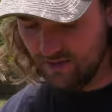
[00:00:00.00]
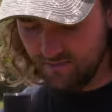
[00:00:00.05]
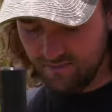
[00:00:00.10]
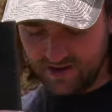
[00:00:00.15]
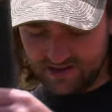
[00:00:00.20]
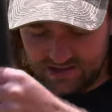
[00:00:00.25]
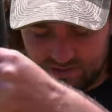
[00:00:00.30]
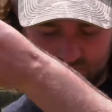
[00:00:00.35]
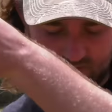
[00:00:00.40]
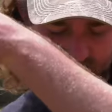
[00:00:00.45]

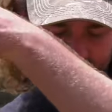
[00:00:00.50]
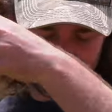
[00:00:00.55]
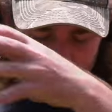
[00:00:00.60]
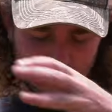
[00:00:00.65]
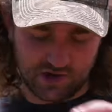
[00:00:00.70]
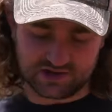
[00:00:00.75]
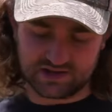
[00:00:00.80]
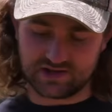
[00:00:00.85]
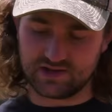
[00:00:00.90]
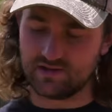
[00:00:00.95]
But we've
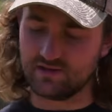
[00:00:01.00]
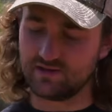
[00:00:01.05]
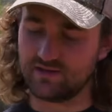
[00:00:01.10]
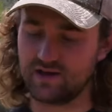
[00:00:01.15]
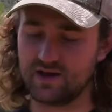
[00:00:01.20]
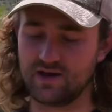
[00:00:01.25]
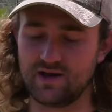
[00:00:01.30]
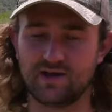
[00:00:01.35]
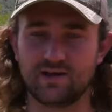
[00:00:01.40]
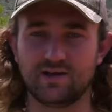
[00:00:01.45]
chosen
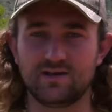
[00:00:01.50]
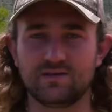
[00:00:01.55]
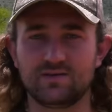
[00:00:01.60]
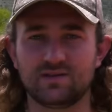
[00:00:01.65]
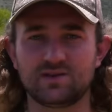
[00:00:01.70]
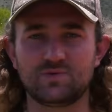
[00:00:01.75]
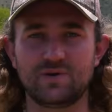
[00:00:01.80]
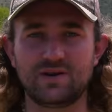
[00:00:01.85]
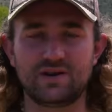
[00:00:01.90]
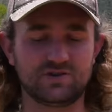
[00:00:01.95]
the,
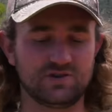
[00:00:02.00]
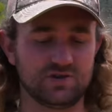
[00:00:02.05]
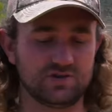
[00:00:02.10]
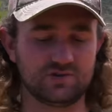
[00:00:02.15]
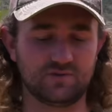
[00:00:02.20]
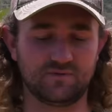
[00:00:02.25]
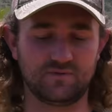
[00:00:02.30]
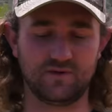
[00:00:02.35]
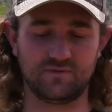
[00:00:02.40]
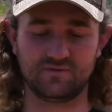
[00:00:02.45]
the 22
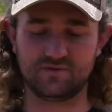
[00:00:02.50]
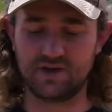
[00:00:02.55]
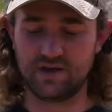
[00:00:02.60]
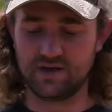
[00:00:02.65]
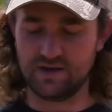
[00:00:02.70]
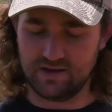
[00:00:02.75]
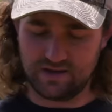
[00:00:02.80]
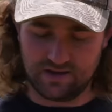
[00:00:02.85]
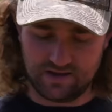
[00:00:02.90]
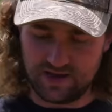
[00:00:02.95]

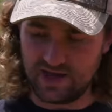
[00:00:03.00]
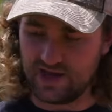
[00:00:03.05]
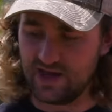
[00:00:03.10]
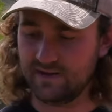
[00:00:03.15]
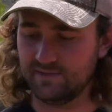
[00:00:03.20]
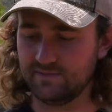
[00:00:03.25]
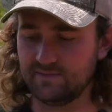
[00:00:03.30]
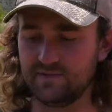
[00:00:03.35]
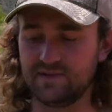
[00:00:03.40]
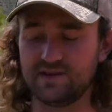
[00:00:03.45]
250
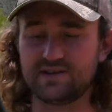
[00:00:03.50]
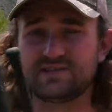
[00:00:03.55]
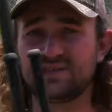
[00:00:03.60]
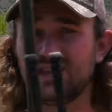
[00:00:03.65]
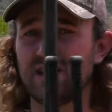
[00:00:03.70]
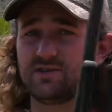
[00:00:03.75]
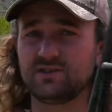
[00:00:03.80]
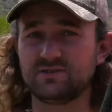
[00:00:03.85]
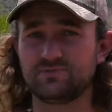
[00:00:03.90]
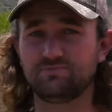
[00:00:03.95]
and this
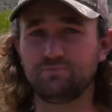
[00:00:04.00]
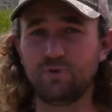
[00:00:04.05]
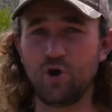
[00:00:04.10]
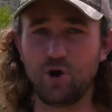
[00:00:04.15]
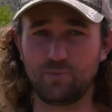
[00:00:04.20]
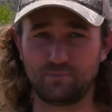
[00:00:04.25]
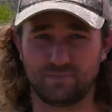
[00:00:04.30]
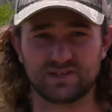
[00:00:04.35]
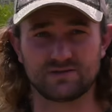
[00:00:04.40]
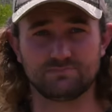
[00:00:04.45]
thing was
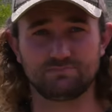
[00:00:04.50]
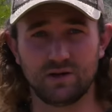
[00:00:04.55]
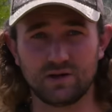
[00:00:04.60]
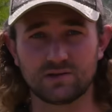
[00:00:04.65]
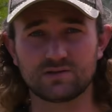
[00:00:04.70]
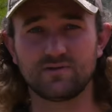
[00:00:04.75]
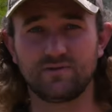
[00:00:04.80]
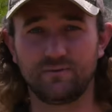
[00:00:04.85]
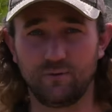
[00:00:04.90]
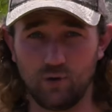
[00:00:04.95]
purpose
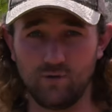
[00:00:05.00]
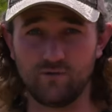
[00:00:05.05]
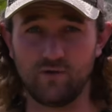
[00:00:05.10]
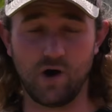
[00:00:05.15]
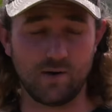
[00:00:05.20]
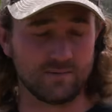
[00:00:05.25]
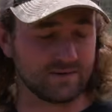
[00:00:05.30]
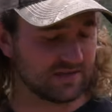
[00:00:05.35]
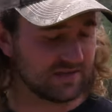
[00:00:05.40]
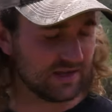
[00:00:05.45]
built for
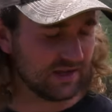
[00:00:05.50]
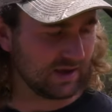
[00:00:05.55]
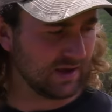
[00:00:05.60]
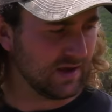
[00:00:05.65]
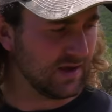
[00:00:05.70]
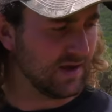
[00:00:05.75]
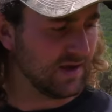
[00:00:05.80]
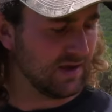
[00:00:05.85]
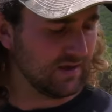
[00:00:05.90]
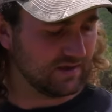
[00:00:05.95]
varminting.
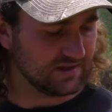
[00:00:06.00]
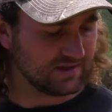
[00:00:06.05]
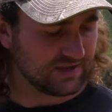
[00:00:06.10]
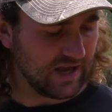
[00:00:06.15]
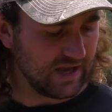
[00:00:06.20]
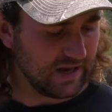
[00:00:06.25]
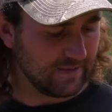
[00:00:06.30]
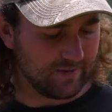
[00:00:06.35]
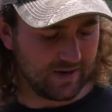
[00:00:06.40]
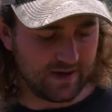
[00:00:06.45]
This
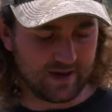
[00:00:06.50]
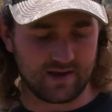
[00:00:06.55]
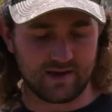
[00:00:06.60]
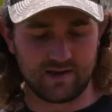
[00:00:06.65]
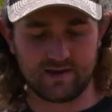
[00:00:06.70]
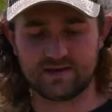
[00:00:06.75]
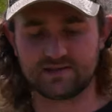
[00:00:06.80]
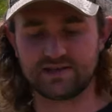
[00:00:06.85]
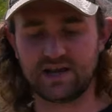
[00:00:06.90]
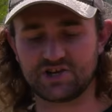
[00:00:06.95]
caliber
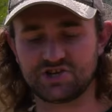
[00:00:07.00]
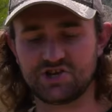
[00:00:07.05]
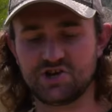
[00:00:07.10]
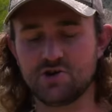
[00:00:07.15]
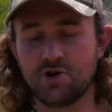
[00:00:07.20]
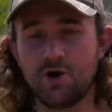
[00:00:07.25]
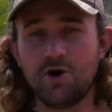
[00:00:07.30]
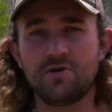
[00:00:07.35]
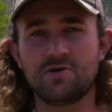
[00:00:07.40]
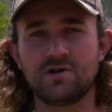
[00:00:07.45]
is actually
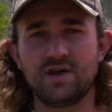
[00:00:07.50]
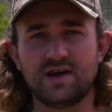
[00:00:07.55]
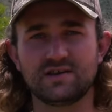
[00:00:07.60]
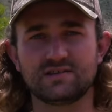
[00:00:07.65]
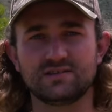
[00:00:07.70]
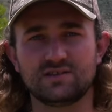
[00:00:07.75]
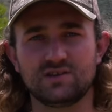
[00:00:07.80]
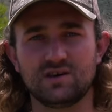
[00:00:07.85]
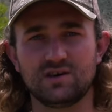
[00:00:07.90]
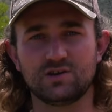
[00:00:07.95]
known
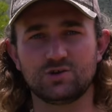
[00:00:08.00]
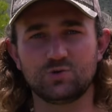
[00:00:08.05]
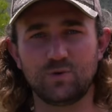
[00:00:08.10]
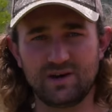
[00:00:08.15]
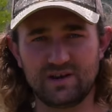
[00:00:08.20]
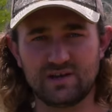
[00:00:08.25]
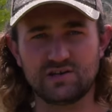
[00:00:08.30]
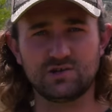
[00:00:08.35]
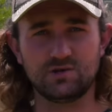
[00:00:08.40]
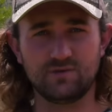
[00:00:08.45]
as the
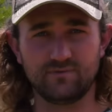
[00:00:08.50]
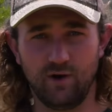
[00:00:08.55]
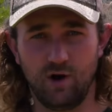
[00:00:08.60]
22